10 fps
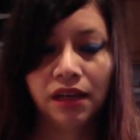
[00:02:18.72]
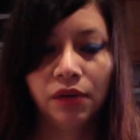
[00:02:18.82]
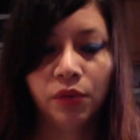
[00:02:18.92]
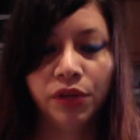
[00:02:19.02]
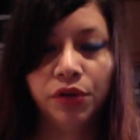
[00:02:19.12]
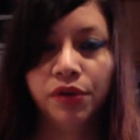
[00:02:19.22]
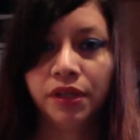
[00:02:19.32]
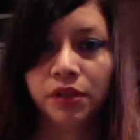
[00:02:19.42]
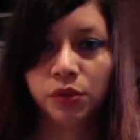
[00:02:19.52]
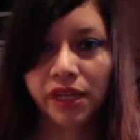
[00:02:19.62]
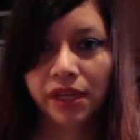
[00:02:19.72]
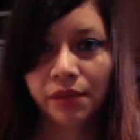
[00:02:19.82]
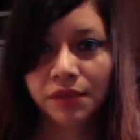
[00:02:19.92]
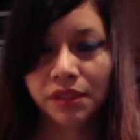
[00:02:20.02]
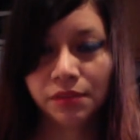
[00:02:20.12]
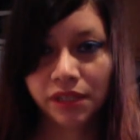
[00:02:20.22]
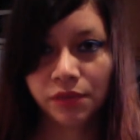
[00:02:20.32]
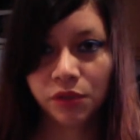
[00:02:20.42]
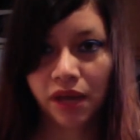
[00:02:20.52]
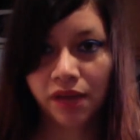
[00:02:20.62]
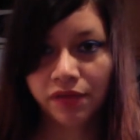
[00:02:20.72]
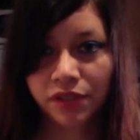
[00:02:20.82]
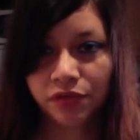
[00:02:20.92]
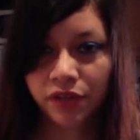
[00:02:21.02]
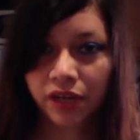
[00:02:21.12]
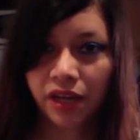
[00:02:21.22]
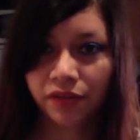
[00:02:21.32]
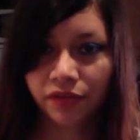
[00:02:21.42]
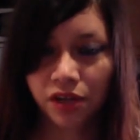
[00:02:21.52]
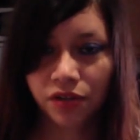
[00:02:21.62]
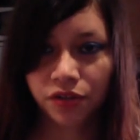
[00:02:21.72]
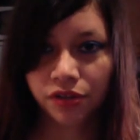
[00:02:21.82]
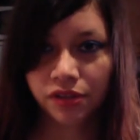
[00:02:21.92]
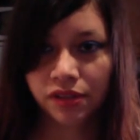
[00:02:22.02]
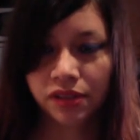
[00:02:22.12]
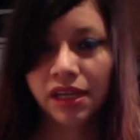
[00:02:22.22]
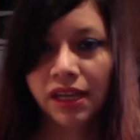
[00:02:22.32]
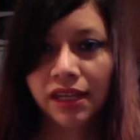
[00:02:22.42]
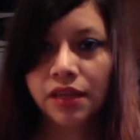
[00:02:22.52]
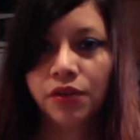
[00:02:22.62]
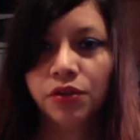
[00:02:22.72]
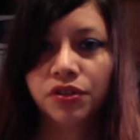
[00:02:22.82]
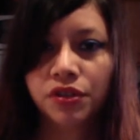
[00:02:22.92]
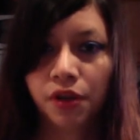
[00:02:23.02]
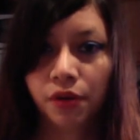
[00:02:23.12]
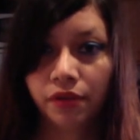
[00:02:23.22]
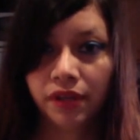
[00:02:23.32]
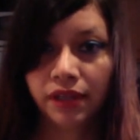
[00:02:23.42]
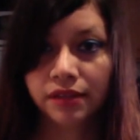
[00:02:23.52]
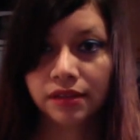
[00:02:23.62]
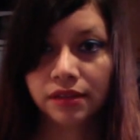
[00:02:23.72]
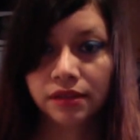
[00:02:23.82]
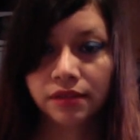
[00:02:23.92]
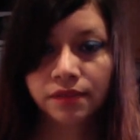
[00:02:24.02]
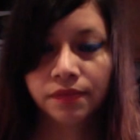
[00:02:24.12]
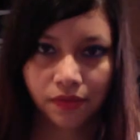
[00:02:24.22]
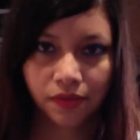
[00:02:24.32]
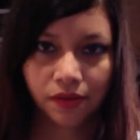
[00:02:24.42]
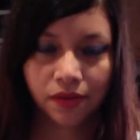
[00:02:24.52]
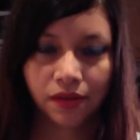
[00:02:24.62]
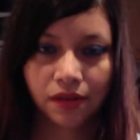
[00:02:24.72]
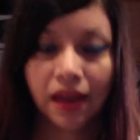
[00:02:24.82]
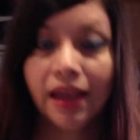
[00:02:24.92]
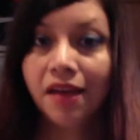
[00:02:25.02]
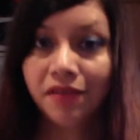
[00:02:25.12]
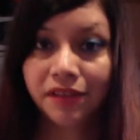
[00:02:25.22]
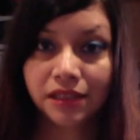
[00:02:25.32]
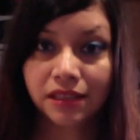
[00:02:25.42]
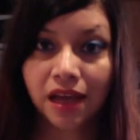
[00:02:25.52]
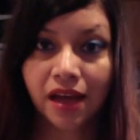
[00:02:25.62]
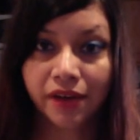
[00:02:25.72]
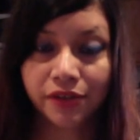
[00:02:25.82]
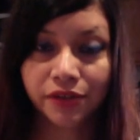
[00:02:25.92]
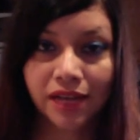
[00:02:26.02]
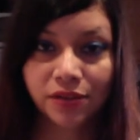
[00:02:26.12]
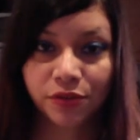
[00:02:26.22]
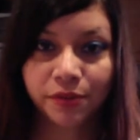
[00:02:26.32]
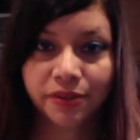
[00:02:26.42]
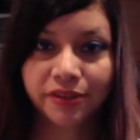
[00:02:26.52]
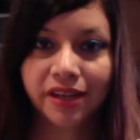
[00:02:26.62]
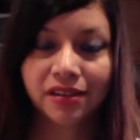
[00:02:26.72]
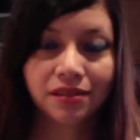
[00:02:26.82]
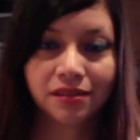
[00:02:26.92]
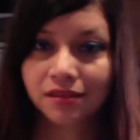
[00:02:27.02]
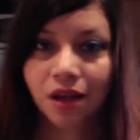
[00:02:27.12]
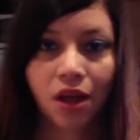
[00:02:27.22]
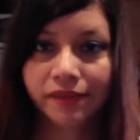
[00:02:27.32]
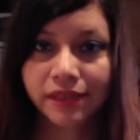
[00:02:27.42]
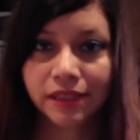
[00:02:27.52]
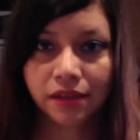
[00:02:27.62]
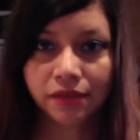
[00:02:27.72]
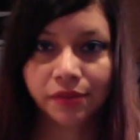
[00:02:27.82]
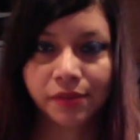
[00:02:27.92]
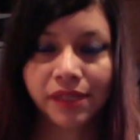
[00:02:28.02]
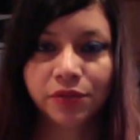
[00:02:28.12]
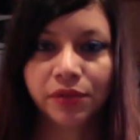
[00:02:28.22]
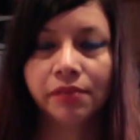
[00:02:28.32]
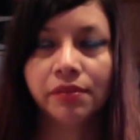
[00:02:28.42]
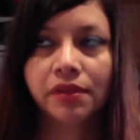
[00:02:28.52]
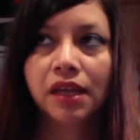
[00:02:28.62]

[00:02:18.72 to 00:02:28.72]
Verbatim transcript: when you're in a dream, sometimes you have a different kind of consciousness. It's like you just know things. I have the desire to astral project all of a sudden from my dream.